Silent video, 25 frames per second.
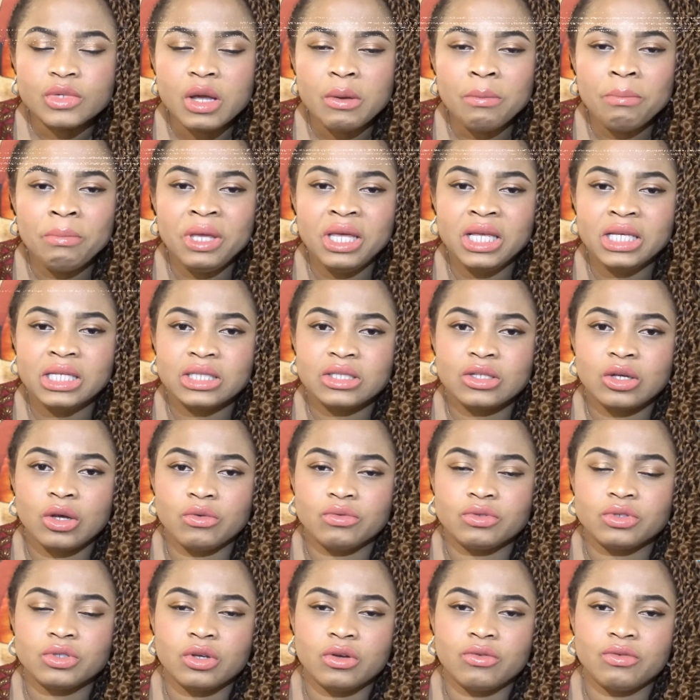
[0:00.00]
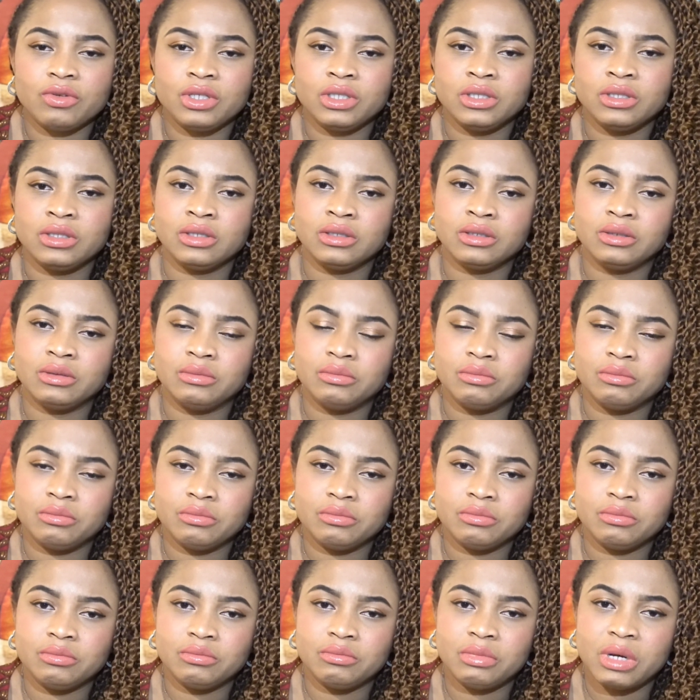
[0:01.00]
means of solving
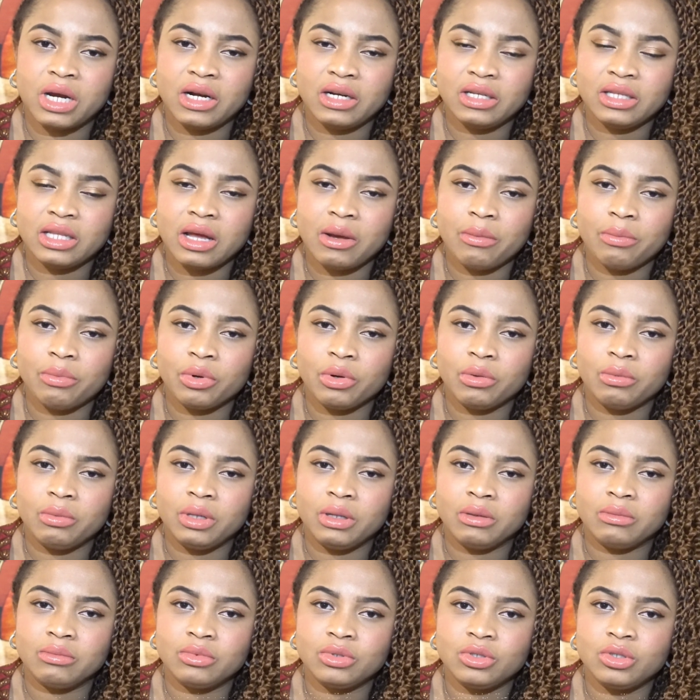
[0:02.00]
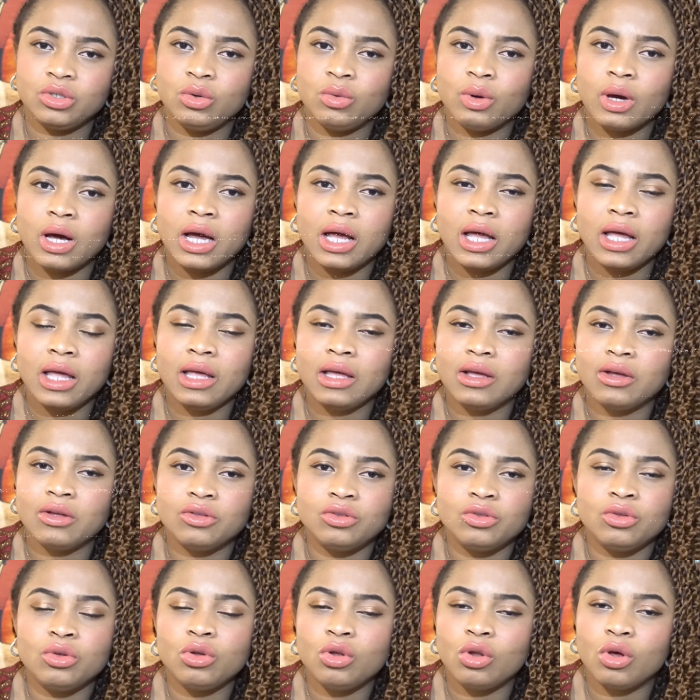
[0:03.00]
marital problems. You are
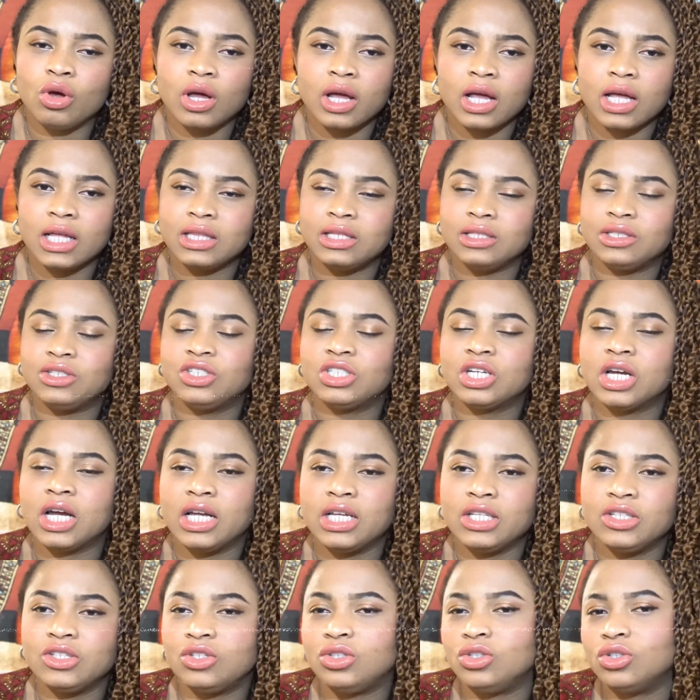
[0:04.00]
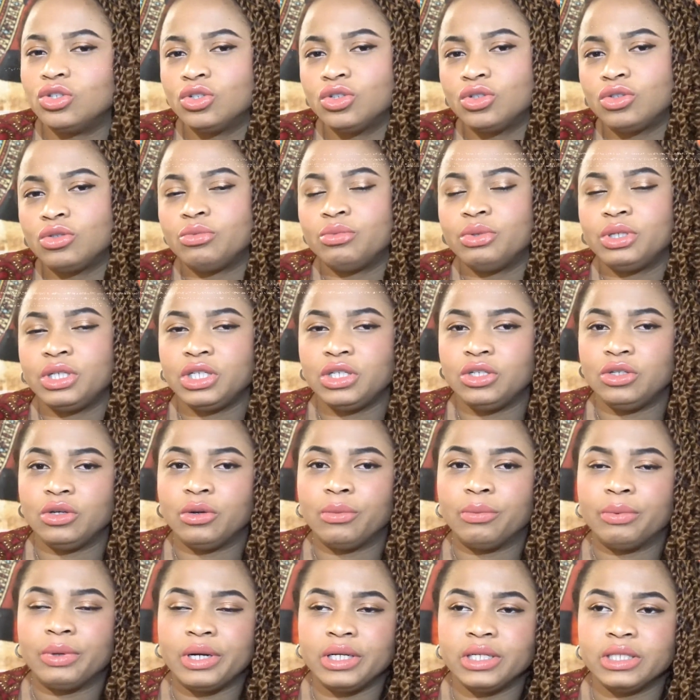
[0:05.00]
no longer the child you used to be in your
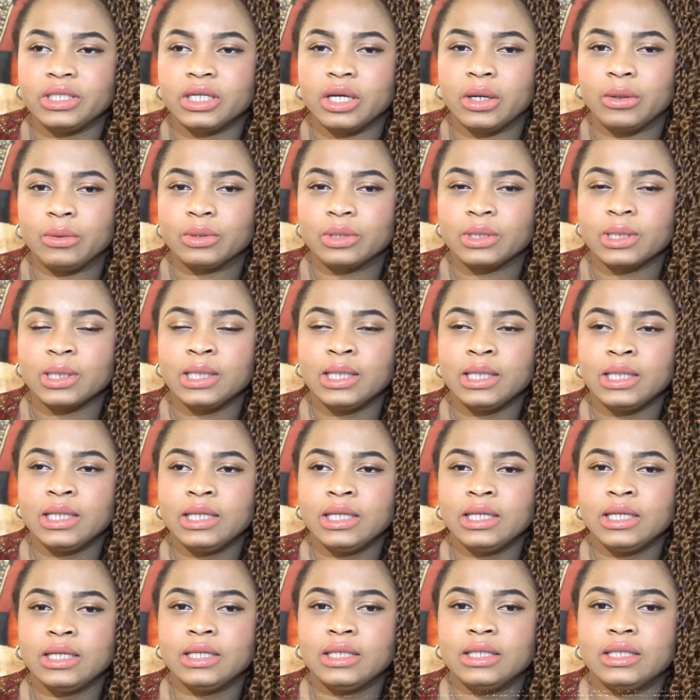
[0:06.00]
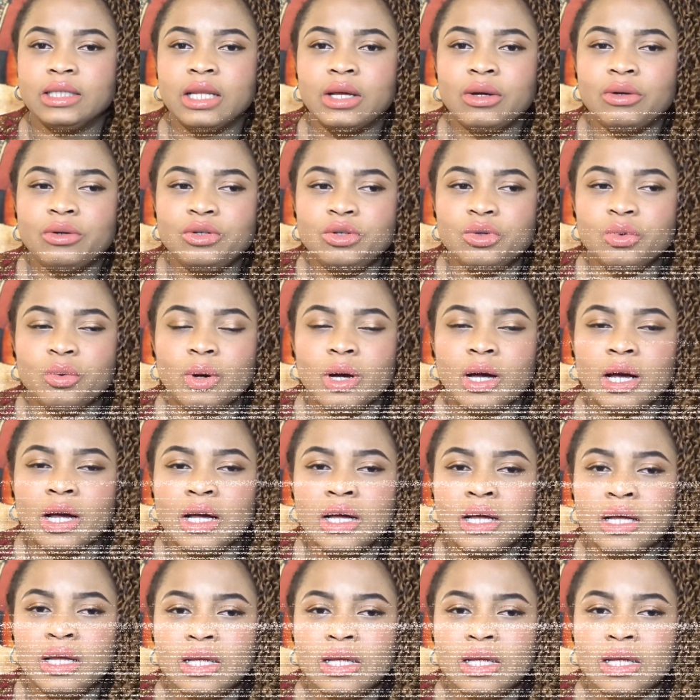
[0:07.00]
parents' house. Now you are